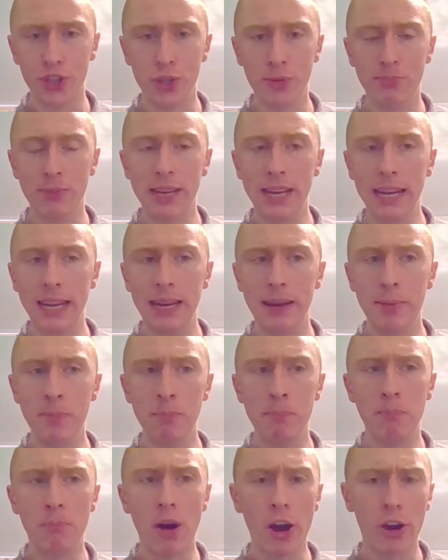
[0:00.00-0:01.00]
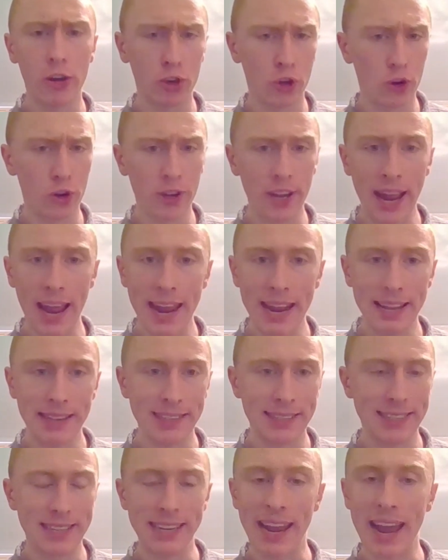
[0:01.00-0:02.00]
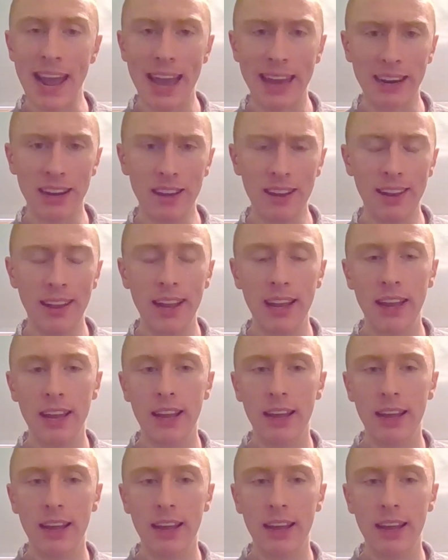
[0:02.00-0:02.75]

to be modern day Seattle,